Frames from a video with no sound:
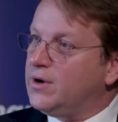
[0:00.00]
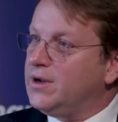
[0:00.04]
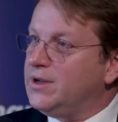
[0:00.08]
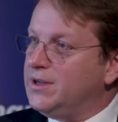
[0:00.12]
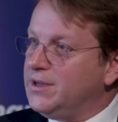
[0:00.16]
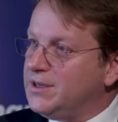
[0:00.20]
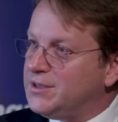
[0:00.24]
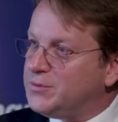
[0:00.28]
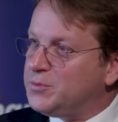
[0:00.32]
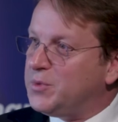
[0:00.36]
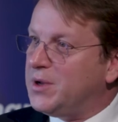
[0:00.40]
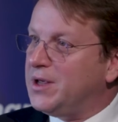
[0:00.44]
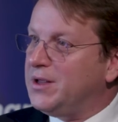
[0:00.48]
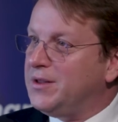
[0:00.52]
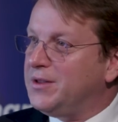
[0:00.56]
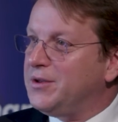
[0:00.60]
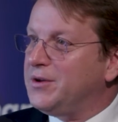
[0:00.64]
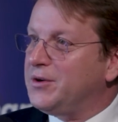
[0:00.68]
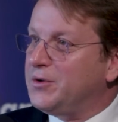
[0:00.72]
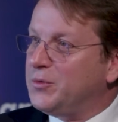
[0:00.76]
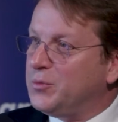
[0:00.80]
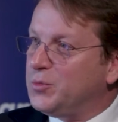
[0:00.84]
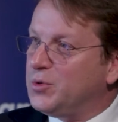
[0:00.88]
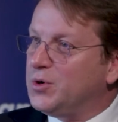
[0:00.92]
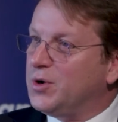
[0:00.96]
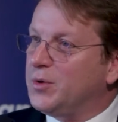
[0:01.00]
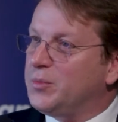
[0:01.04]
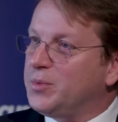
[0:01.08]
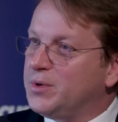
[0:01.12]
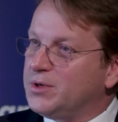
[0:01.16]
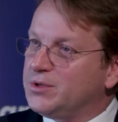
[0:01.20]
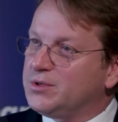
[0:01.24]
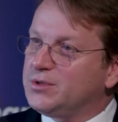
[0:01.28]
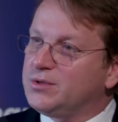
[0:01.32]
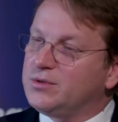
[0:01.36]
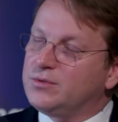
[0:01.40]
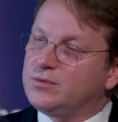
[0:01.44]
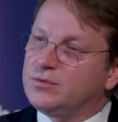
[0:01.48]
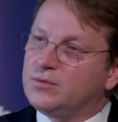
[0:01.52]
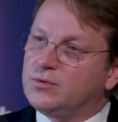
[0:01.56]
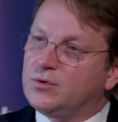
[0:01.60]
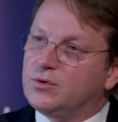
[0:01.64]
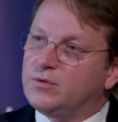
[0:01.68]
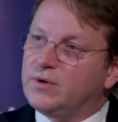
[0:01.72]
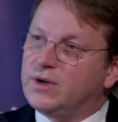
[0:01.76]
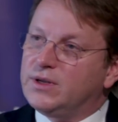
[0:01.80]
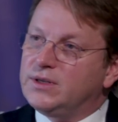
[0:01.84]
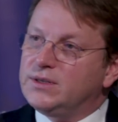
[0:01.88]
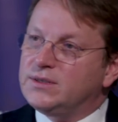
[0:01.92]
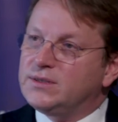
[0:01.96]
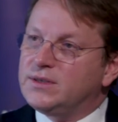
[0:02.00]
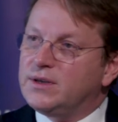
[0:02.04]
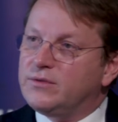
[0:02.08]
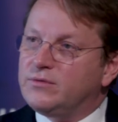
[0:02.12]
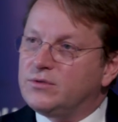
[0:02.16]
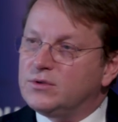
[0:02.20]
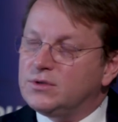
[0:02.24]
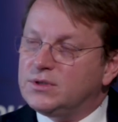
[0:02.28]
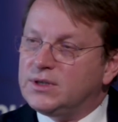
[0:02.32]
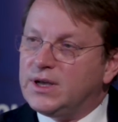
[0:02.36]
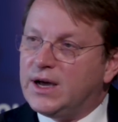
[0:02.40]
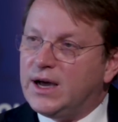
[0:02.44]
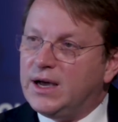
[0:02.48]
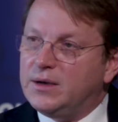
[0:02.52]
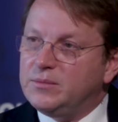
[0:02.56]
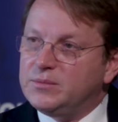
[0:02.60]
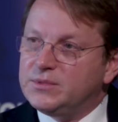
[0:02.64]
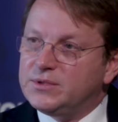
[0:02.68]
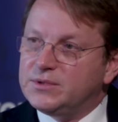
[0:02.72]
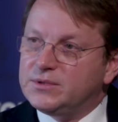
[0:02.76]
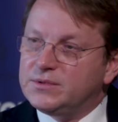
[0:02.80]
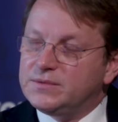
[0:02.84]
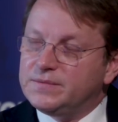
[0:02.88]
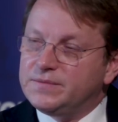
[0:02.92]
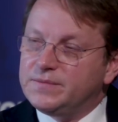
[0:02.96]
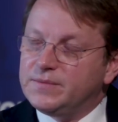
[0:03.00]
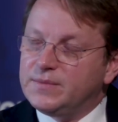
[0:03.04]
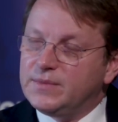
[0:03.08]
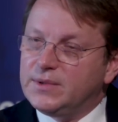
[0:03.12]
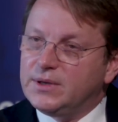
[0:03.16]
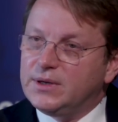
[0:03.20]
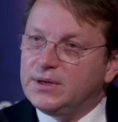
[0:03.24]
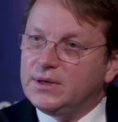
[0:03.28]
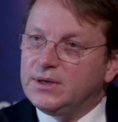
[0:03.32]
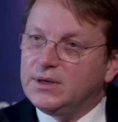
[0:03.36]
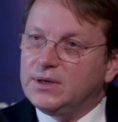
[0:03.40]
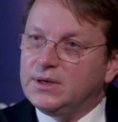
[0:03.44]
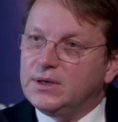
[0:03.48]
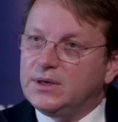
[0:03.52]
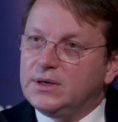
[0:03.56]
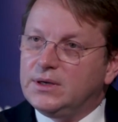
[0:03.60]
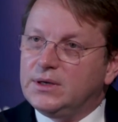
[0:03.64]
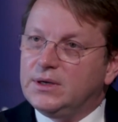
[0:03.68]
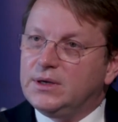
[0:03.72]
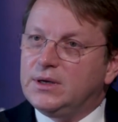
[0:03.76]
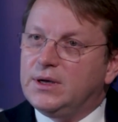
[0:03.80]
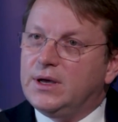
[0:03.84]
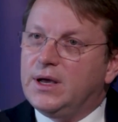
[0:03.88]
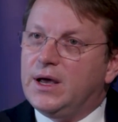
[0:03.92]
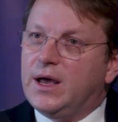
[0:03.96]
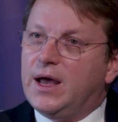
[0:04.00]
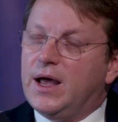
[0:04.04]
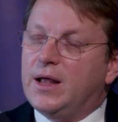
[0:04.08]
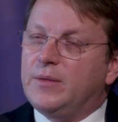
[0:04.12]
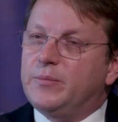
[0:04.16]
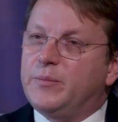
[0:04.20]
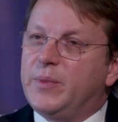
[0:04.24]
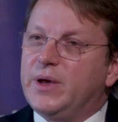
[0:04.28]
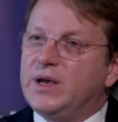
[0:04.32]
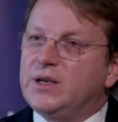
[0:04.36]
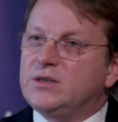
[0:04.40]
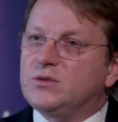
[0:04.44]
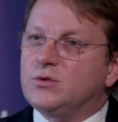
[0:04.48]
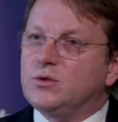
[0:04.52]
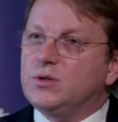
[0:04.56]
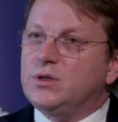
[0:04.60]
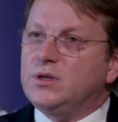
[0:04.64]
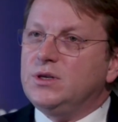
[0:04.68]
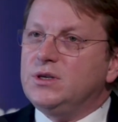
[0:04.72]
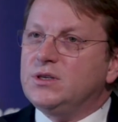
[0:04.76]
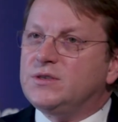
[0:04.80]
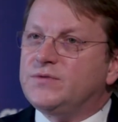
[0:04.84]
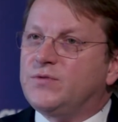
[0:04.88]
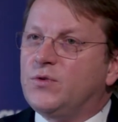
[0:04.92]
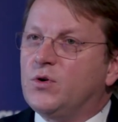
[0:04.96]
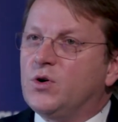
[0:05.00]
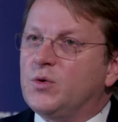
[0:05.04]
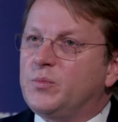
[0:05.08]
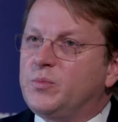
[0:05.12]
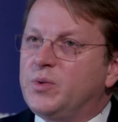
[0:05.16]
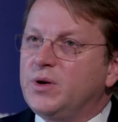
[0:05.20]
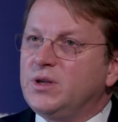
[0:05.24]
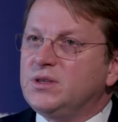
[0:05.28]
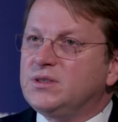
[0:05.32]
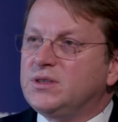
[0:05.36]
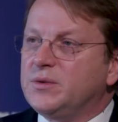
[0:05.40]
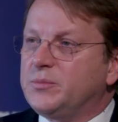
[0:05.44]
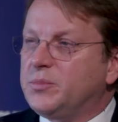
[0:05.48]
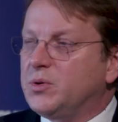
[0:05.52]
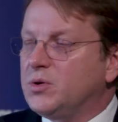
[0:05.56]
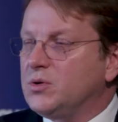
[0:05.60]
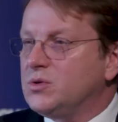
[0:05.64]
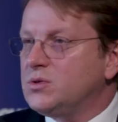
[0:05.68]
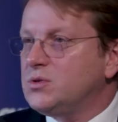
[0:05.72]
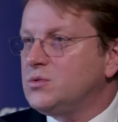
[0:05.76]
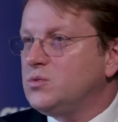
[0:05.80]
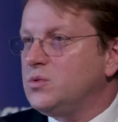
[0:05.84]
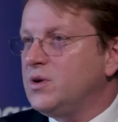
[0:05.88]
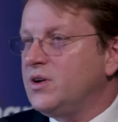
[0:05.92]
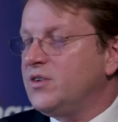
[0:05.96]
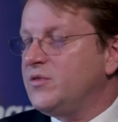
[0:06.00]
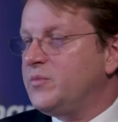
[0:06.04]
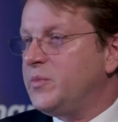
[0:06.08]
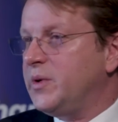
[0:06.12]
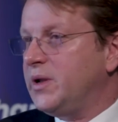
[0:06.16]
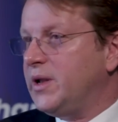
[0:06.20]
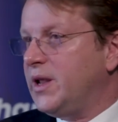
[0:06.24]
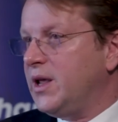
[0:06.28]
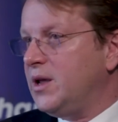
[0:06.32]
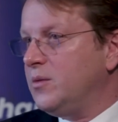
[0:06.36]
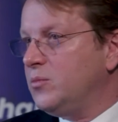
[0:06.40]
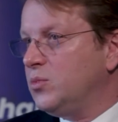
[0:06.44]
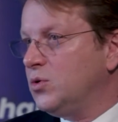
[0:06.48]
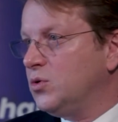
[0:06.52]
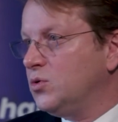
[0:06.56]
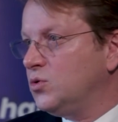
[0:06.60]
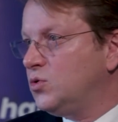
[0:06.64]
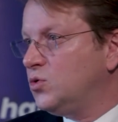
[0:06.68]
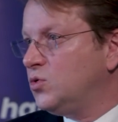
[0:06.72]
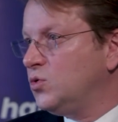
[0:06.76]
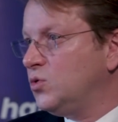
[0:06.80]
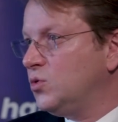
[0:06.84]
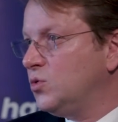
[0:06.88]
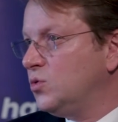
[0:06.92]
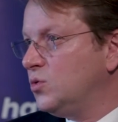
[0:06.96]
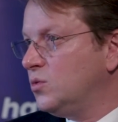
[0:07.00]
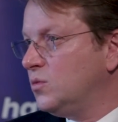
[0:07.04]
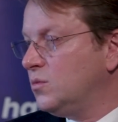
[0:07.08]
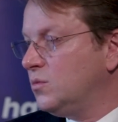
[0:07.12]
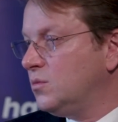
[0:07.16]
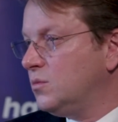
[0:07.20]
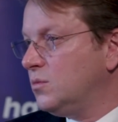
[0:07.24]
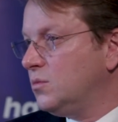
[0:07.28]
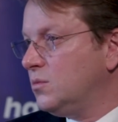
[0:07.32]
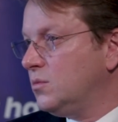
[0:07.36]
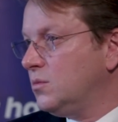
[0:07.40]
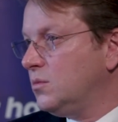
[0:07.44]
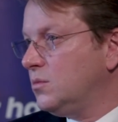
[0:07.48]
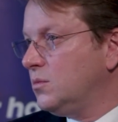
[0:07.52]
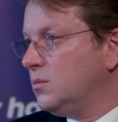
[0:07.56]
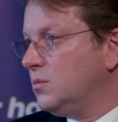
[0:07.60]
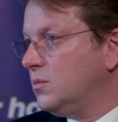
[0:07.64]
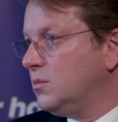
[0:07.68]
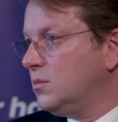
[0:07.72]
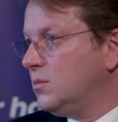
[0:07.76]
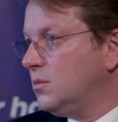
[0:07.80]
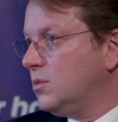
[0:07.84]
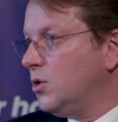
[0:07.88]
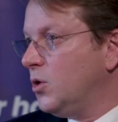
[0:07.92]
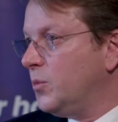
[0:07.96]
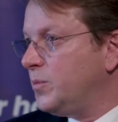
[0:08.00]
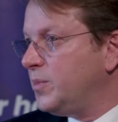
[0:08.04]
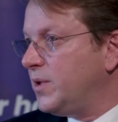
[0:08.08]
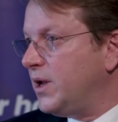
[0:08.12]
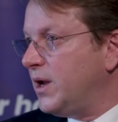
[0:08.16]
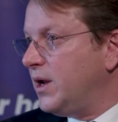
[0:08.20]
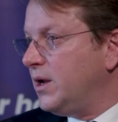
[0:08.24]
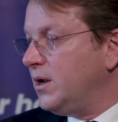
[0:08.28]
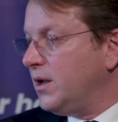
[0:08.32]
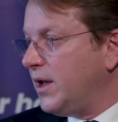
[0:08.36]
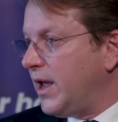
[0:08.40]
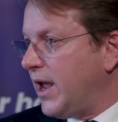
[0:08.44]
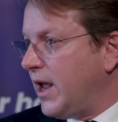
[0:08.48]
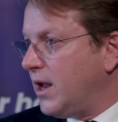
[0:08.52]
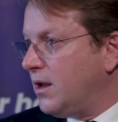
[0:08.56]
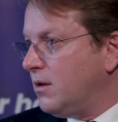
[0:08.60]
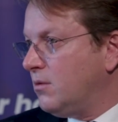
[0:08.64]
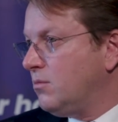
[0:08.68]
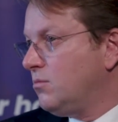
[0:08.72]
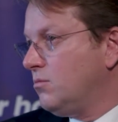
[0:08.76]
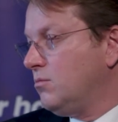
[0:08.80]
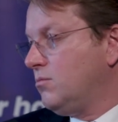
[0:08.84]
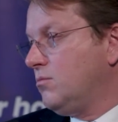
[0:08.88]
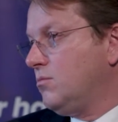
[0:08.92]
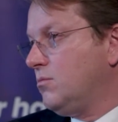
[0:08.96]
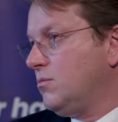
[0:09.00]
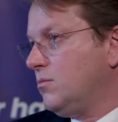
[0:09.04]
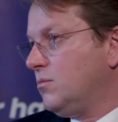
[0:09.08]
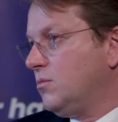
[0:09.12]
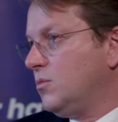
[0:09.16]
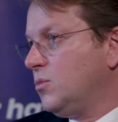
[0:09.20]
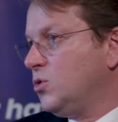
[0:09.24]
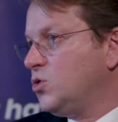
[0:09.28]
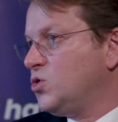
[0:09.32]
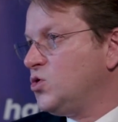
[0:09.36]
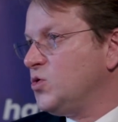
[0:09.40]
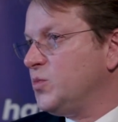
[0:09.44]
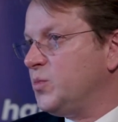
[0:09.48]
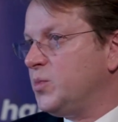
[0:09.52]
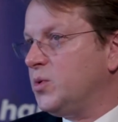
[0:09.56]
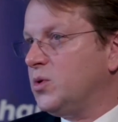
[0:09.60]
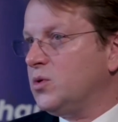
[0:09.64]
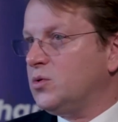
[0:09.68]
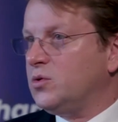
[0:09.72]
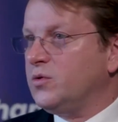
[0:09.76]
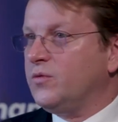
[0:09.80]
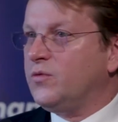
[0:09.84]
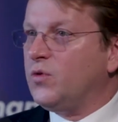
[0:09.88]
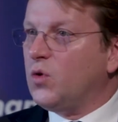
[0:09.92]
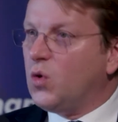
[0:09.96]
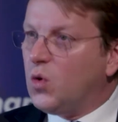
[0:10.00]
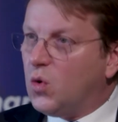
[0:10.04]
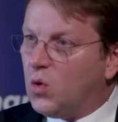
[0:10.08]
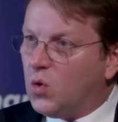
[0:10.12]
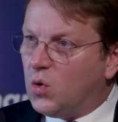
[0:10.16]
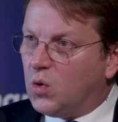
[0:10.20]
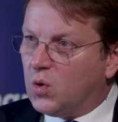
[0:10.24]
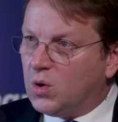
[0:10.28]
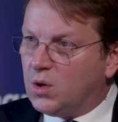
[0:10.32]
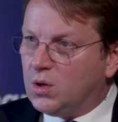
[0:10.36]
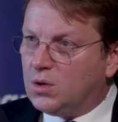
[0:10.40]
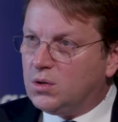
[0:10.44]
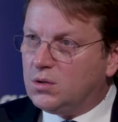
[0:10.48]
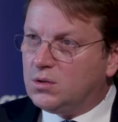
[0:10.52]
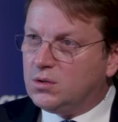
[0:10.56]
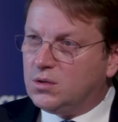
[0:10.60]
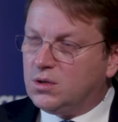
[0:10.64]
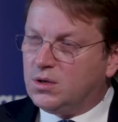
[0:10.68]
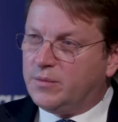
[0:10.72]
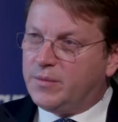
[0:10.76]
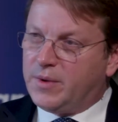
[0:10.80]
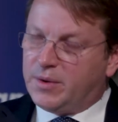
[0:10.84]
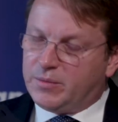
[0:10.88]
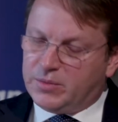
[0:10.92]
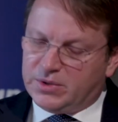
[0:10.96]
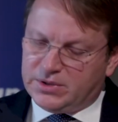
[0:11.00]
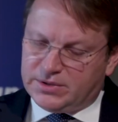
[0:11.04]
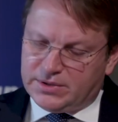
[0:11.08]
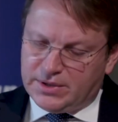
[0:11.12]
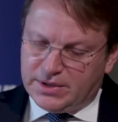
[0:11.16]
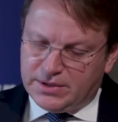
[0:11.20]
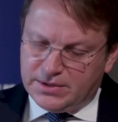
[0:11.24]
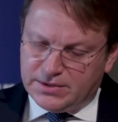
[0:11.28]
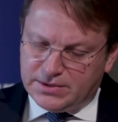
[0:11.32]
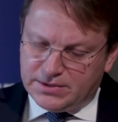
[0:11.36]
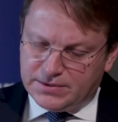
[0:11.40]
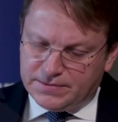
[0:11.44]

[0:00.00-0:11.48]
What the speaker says: explained here in Budapest already several times. And based on these 4 principles, we have been able to obtain again the support of all the member states.